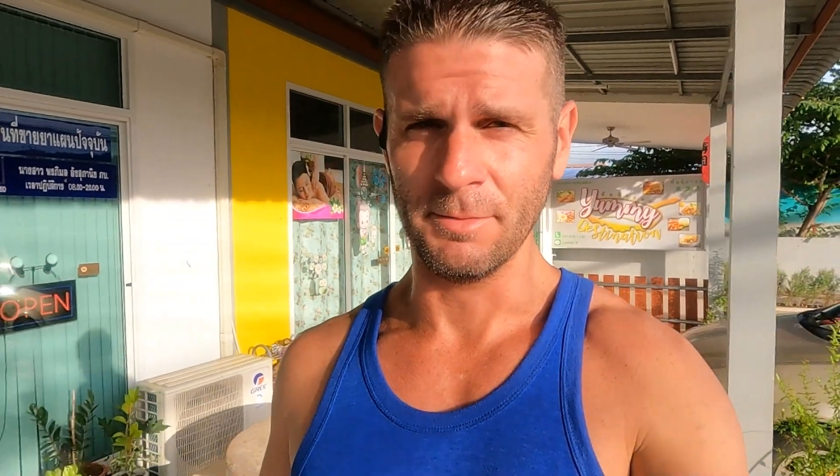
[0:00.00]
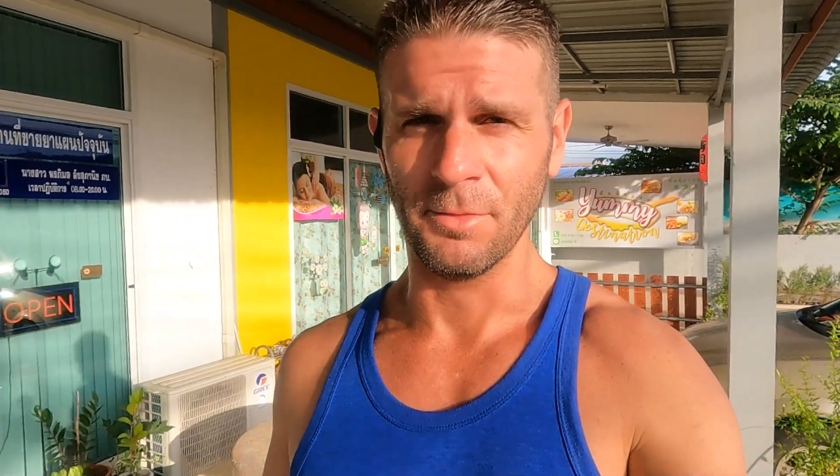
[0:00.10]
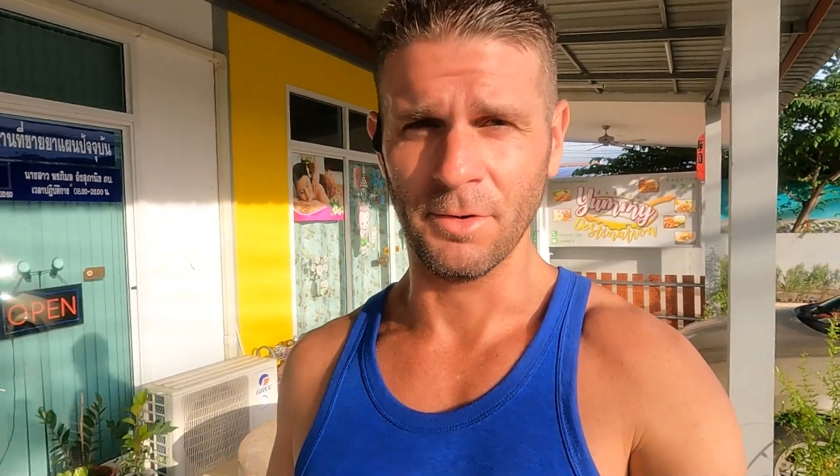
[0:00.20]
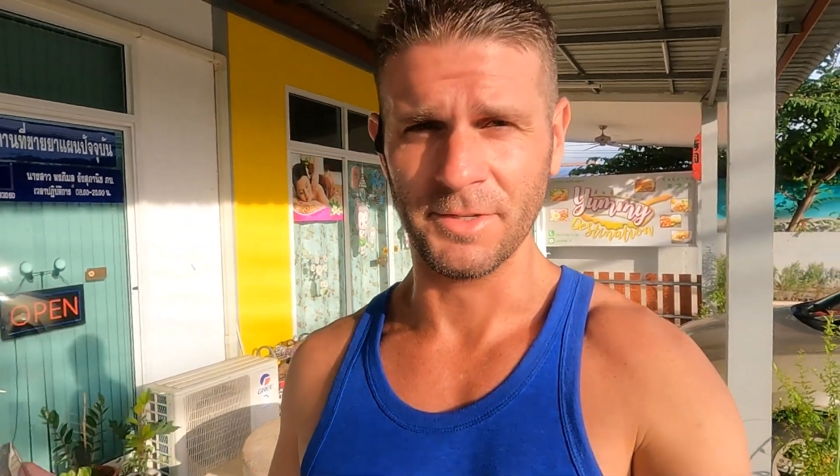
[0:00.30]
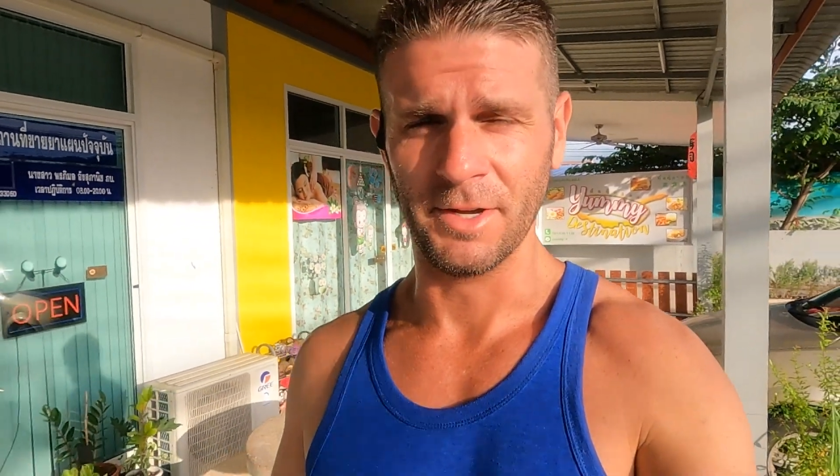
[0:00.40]
bit
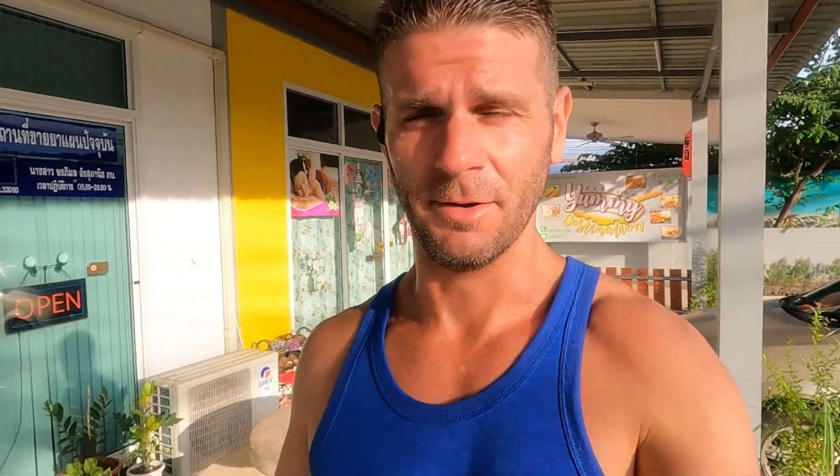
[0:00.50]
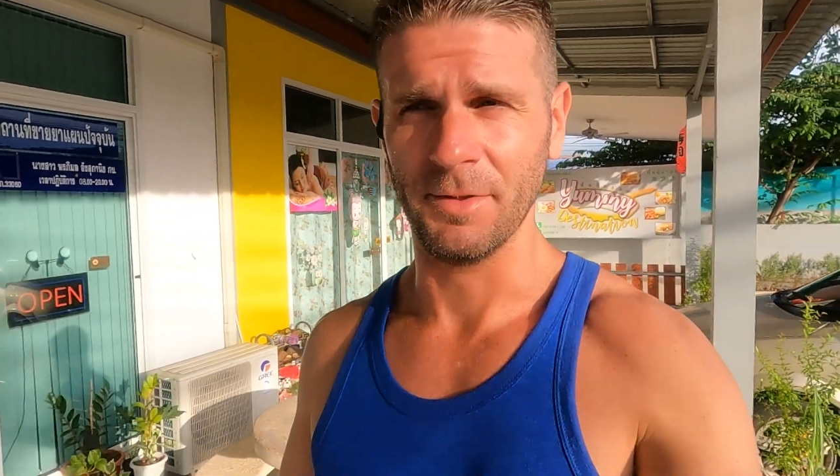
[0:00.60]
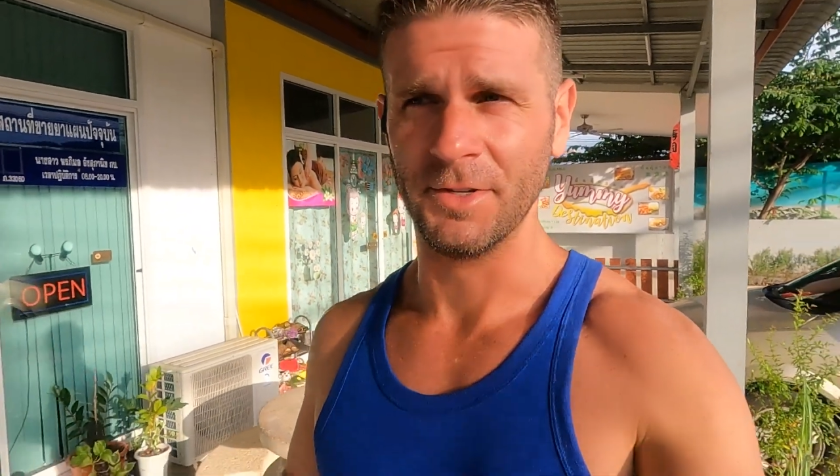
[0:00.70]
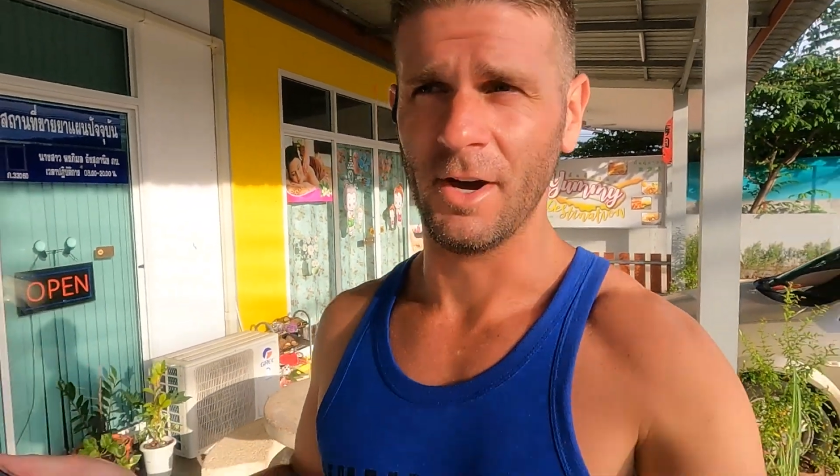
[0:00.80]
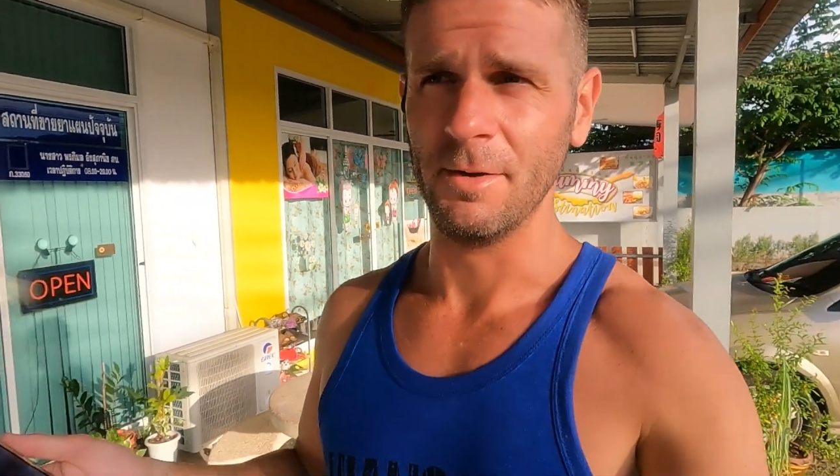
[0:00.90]
more to
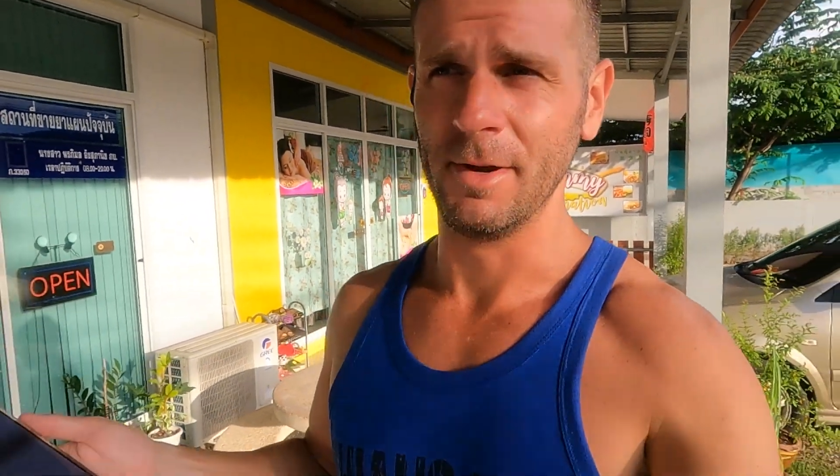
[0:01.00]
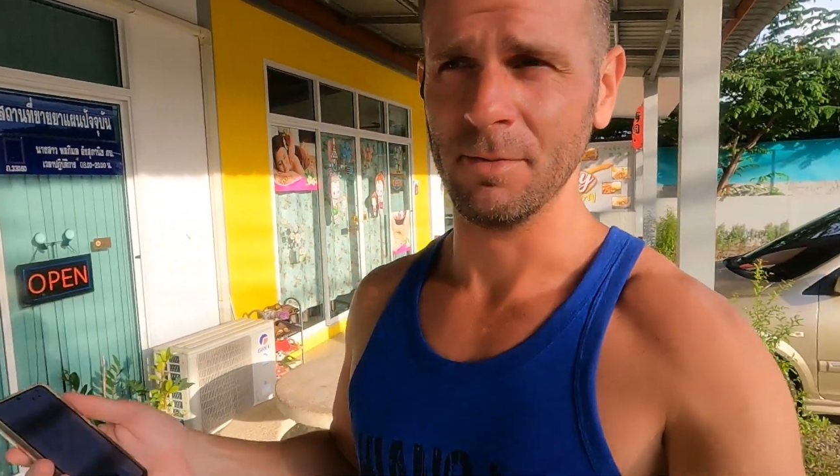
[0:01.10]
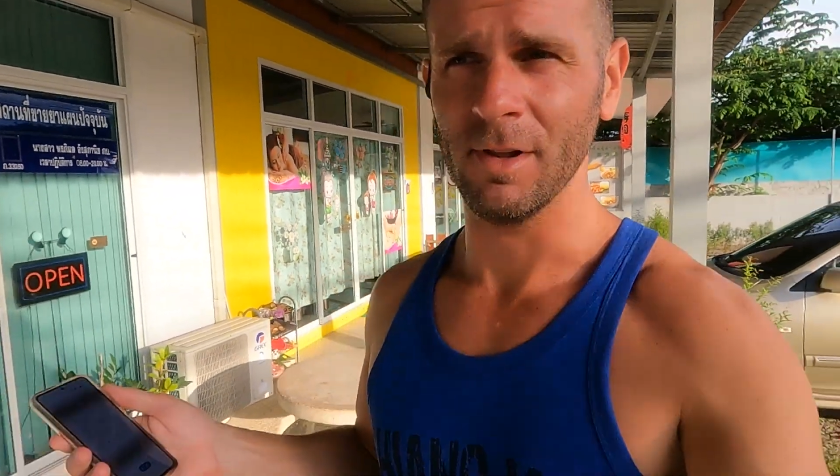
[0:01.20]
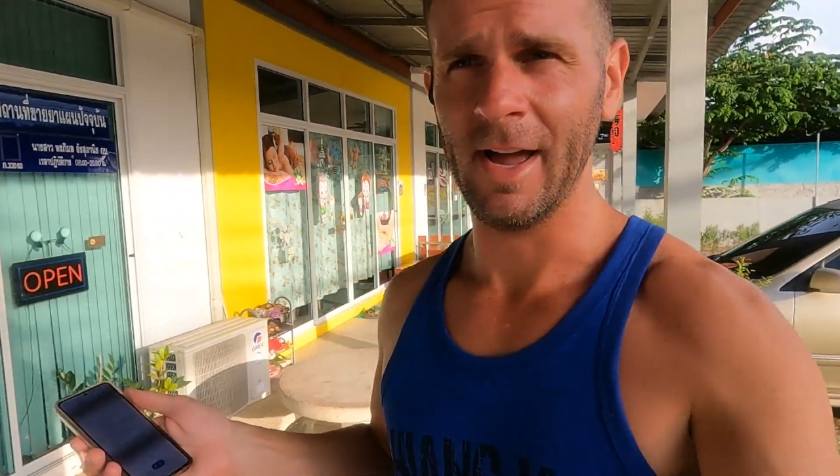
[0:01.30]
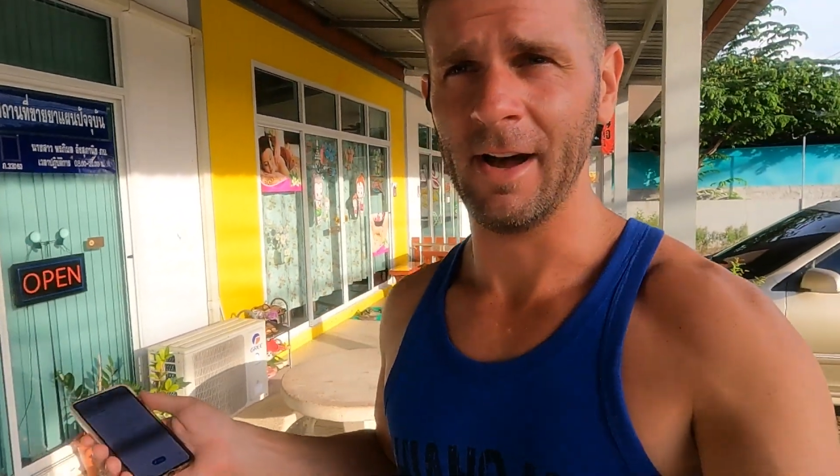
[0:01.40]
help the Thai
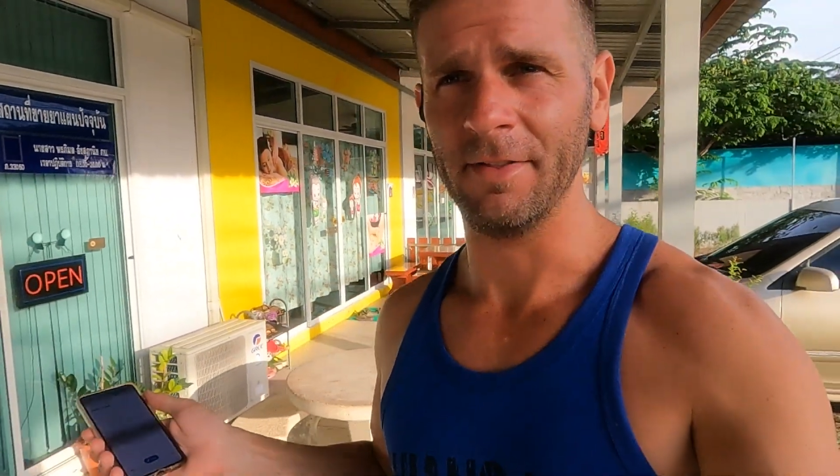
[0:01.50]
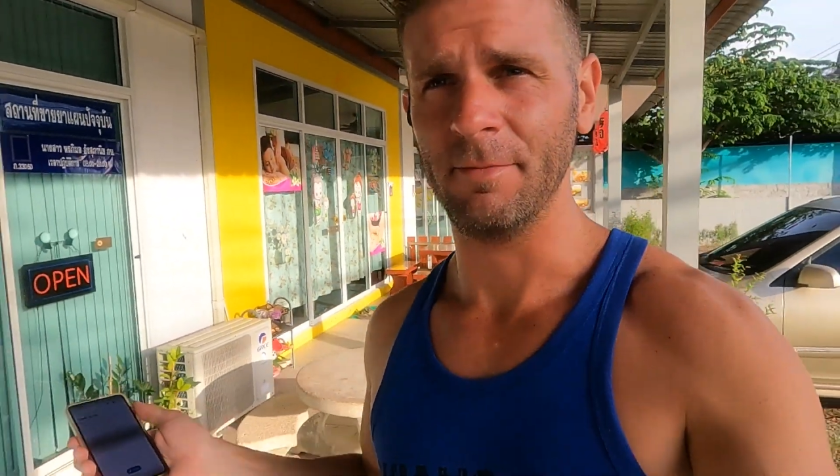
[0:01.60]
people out